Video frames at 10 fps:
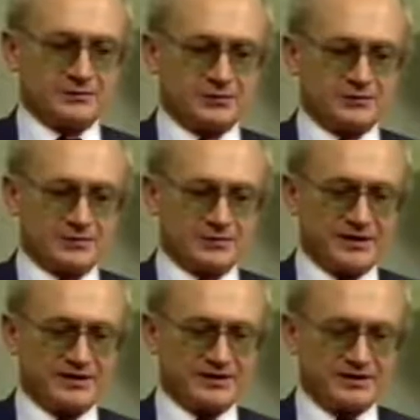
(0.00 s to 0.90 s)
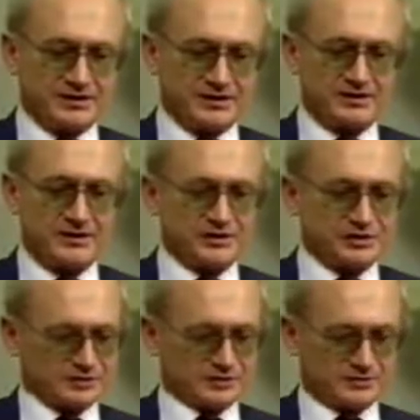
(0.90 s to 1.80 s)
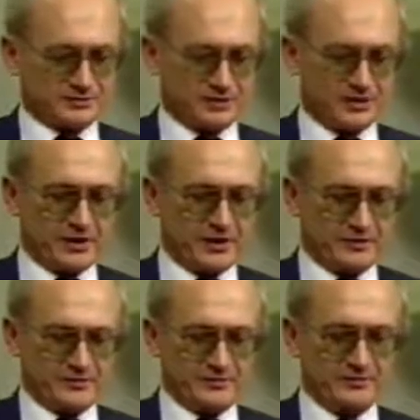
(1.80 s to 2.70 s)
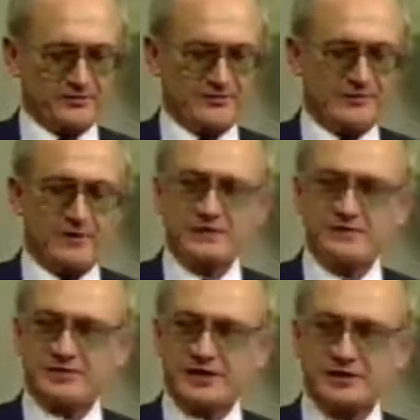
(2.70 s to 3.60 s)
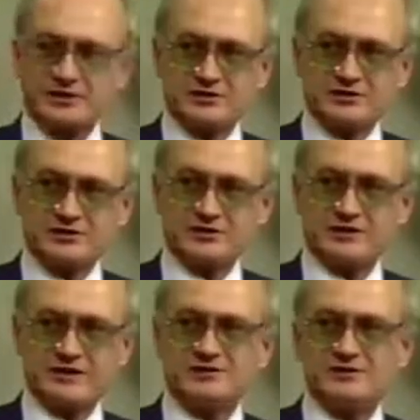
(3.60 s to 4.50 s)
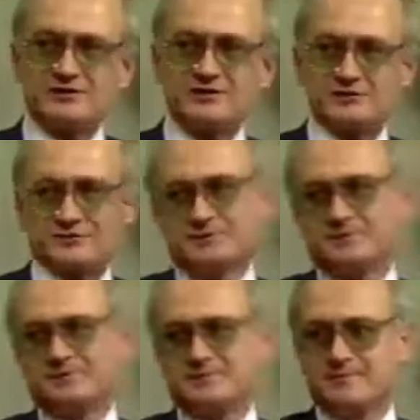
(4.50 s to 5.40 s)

what matters is essentials: economy, foreign relations, defense systems.